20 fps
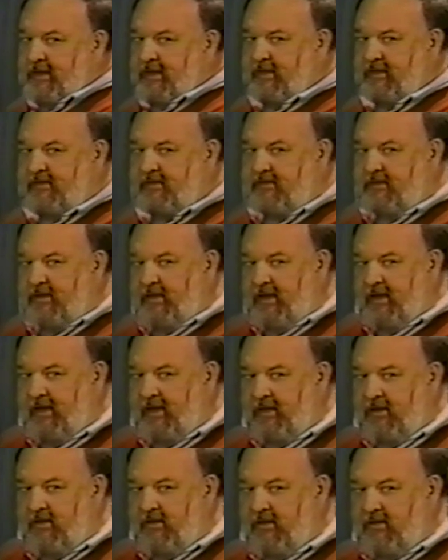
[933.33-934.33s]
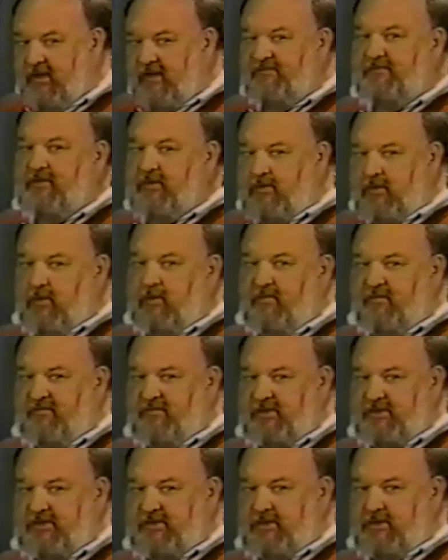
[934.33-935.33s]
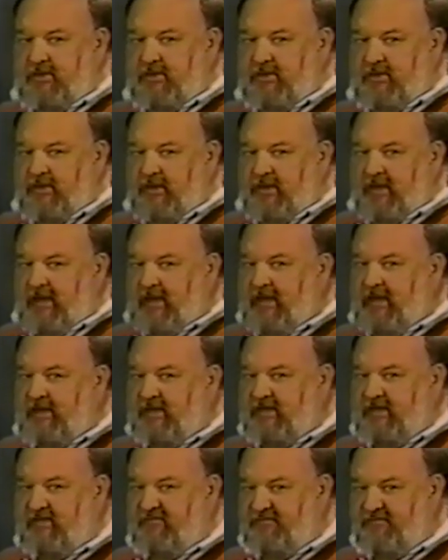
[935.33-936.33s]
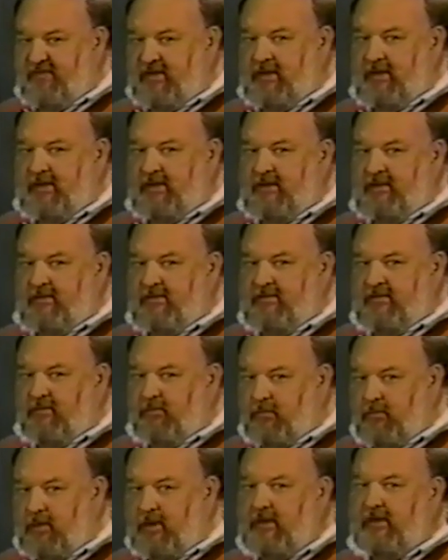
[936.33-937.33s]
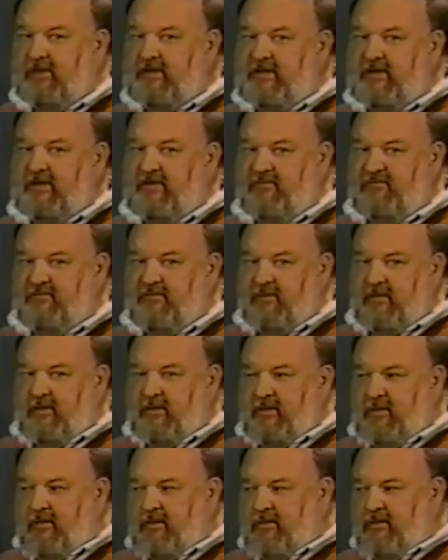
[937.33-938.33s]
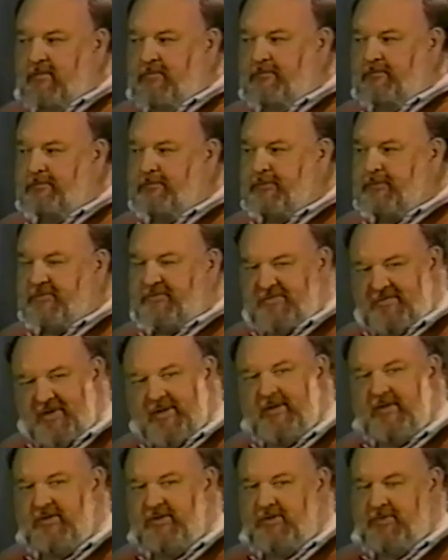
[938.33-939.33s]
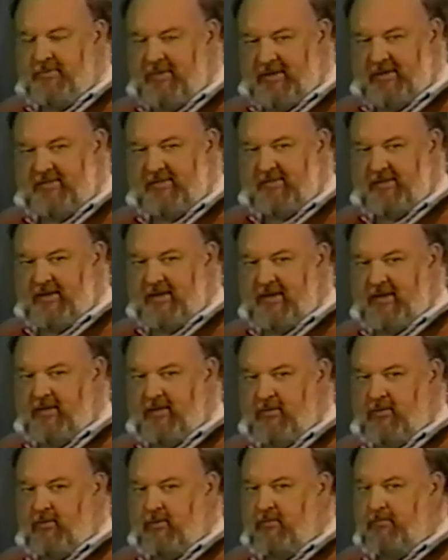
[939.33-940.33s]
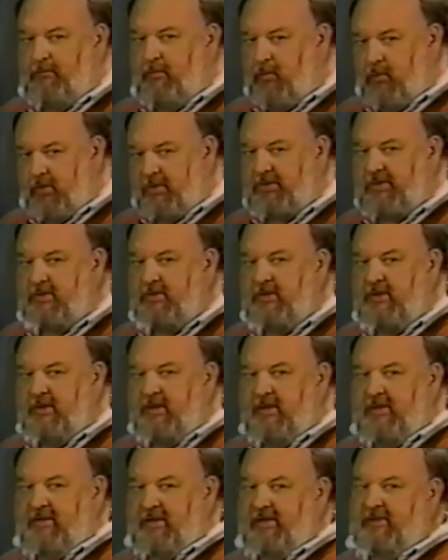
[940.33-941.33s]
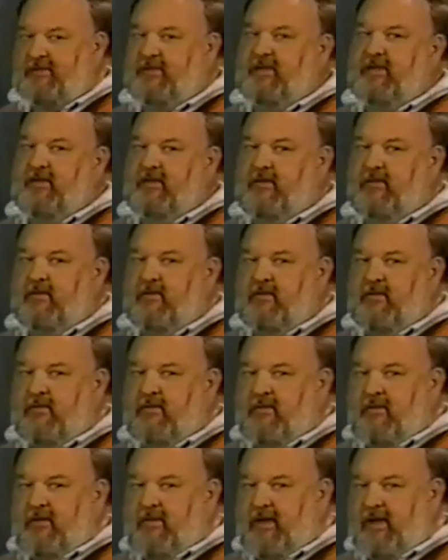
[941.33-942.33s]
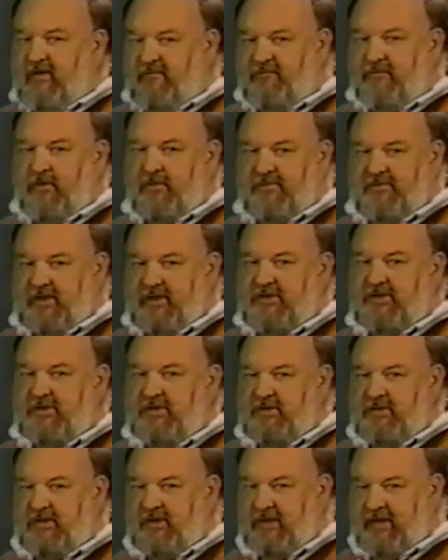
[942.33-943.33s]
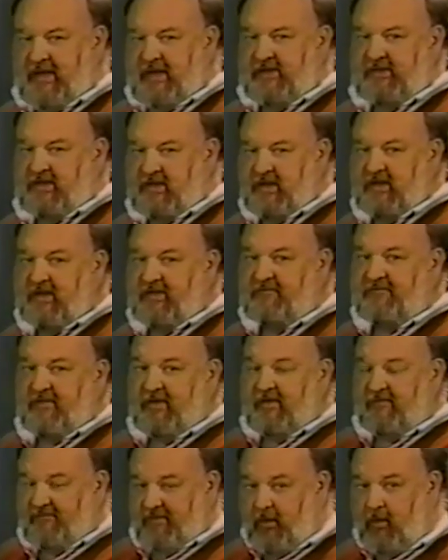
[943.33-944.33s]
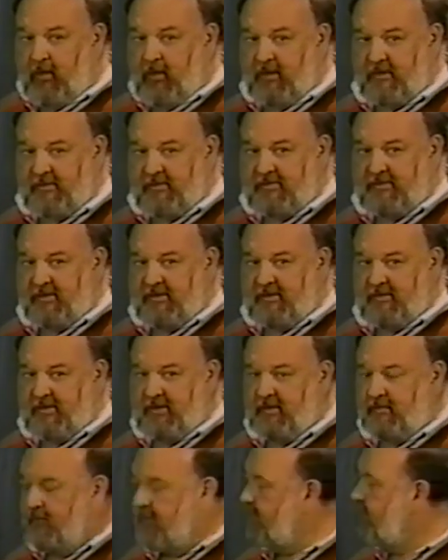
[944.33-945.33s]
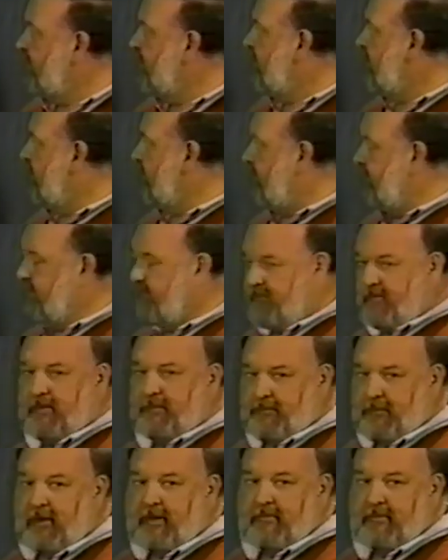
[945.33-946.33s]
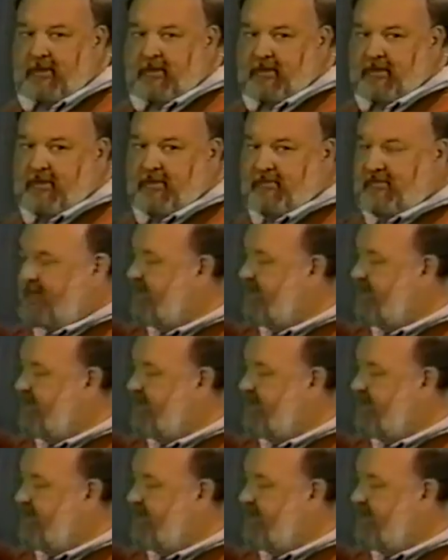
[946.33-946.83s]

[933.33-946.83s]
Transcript: it's a lift coefficient, and it defines the relative percentage, you might say, or portion that the airfoil section can actually lift if all other things are equal. You primarily use